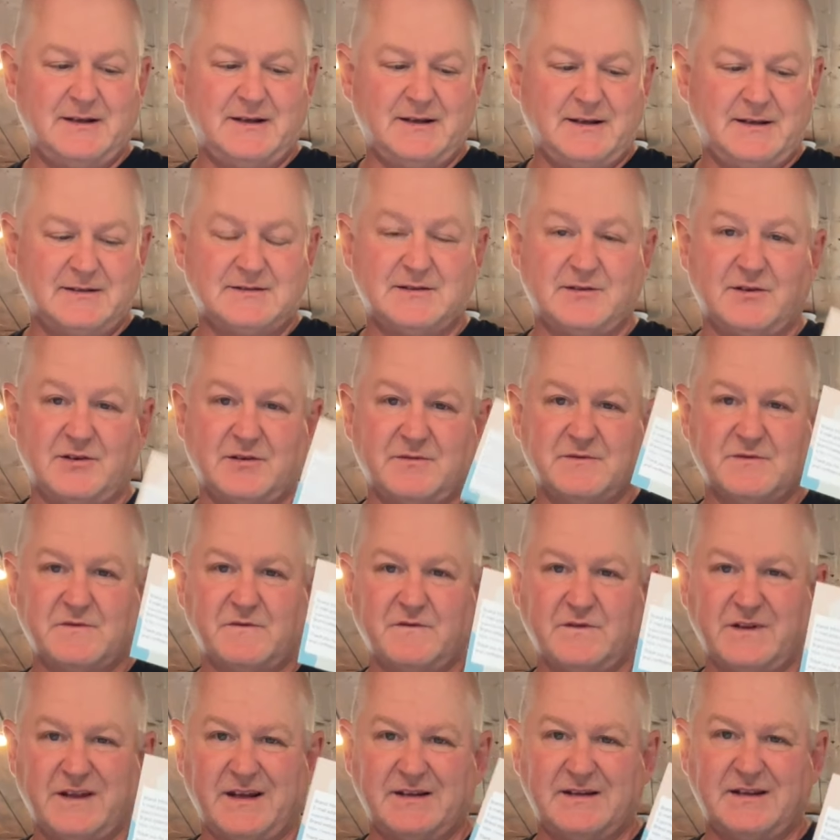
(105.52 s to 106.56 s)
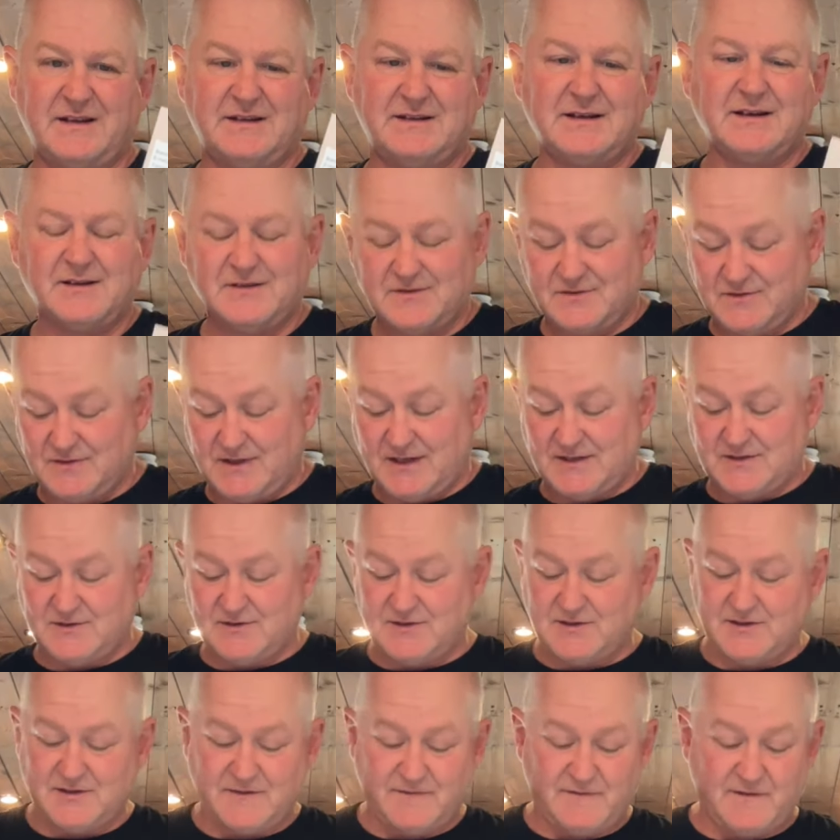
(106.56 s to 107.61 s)
So it comes with all their details and all that sort of
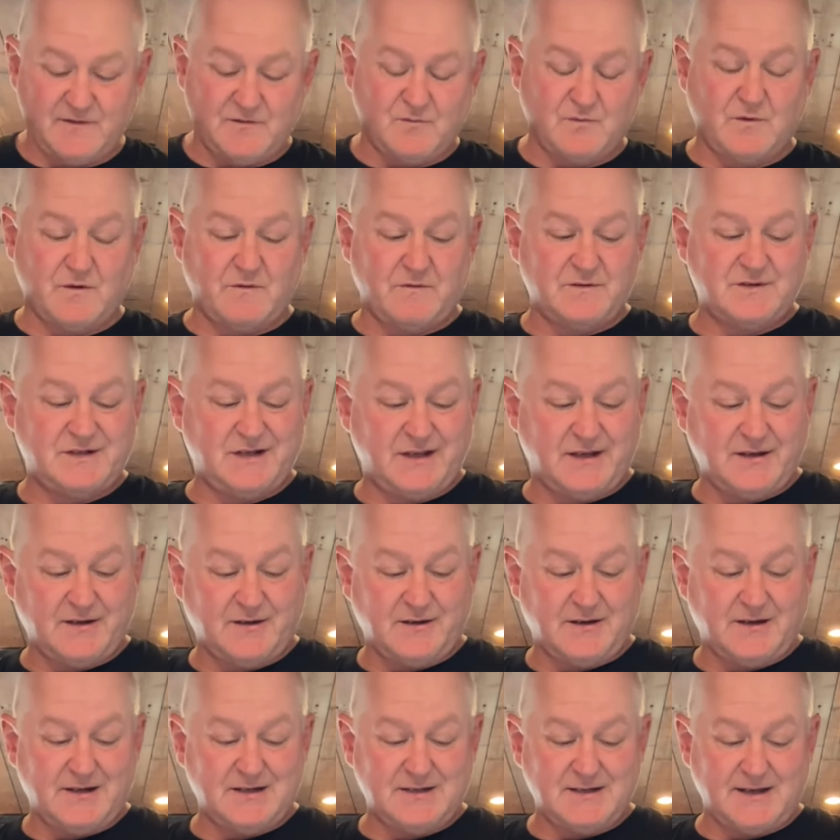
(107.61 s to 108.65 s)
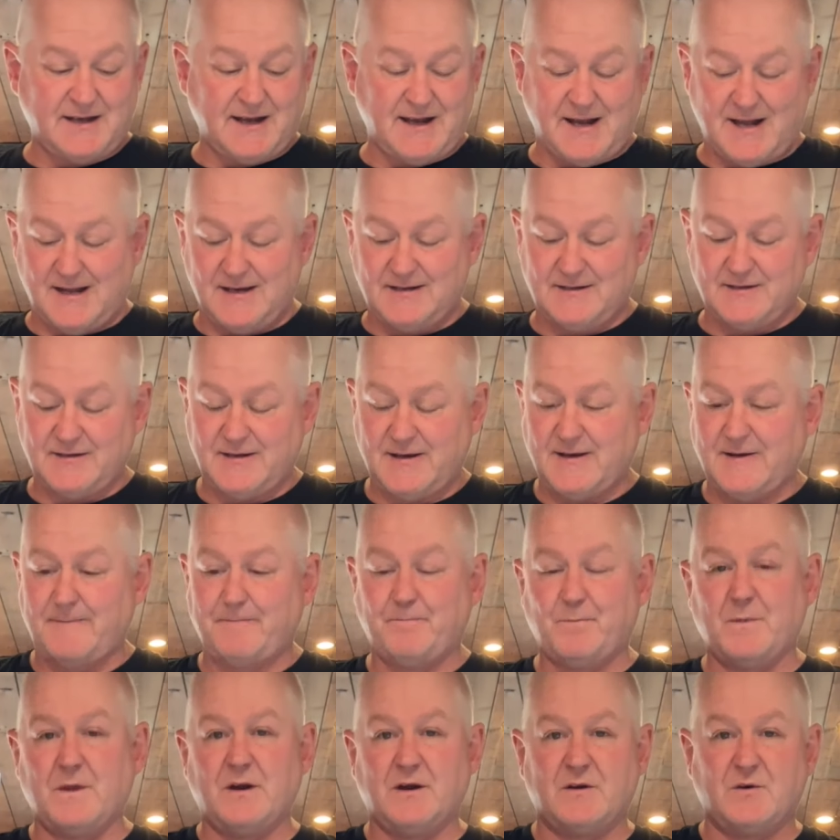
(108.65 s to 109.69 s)
stuff, a little warranty card and a
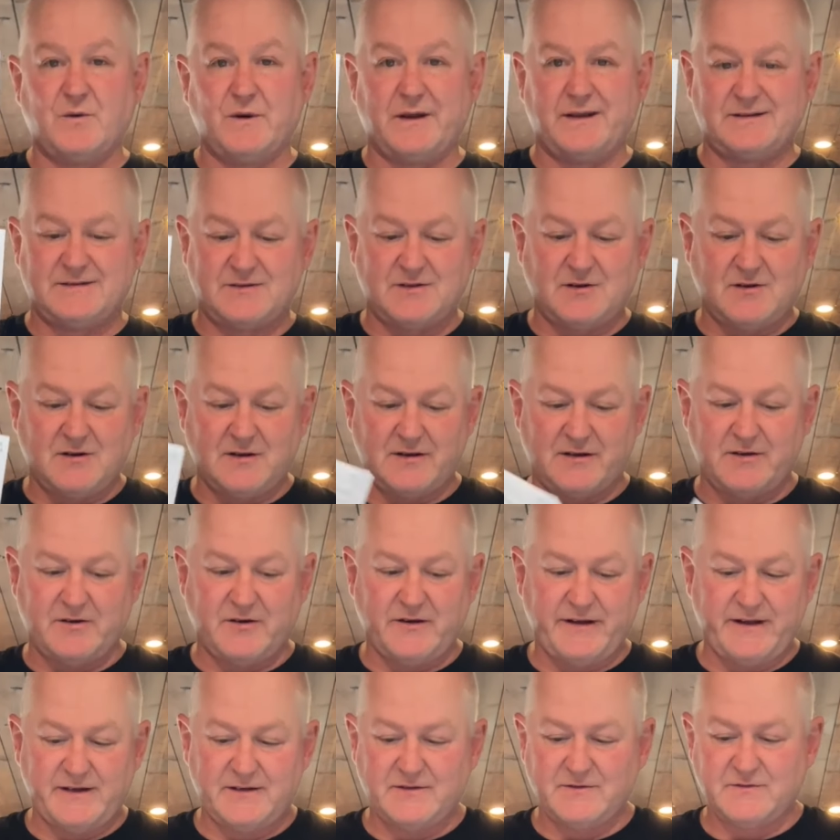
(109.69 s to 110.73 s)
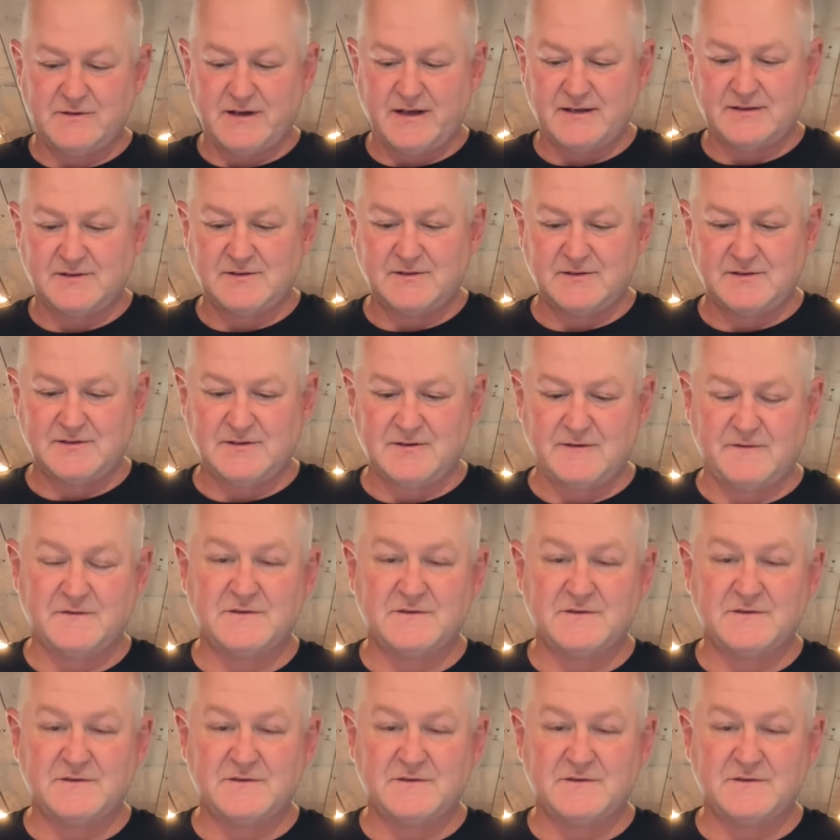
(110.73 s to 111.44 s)
quick start guide and all that sort of stuff.